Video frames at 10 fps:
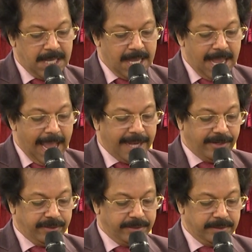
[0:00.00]

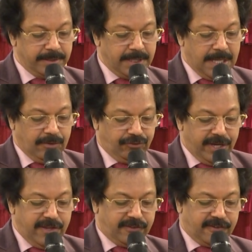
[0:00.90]
And
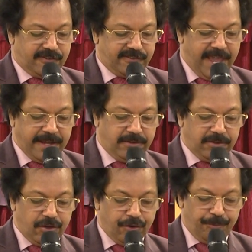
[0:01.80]
Jesus sent
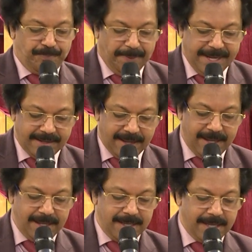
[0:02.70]

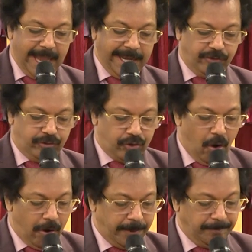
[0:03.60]
Peter and
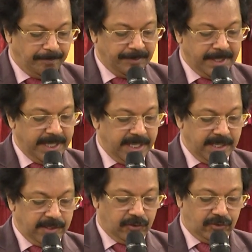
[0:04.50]
John,
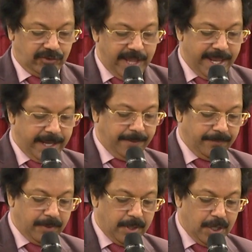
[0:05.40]
saying,
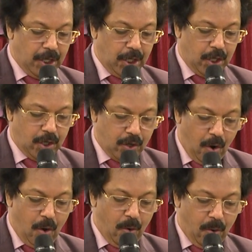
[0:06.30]

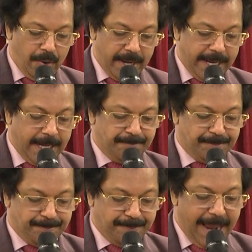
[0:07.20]
Go and
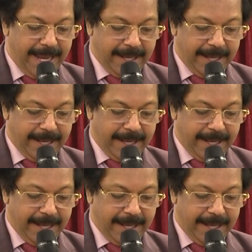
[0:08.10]
prepare